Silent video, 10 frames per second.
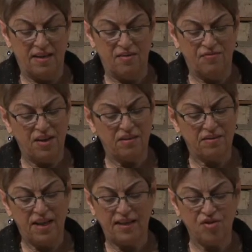It
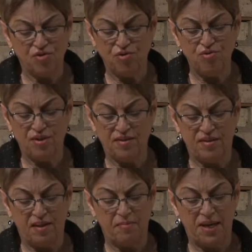felt like a trueness
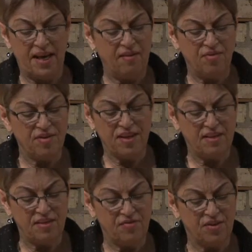that made everything
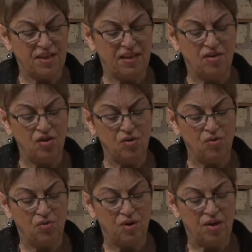different and
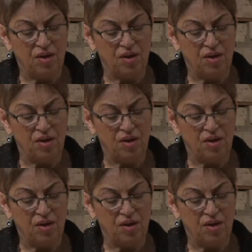new.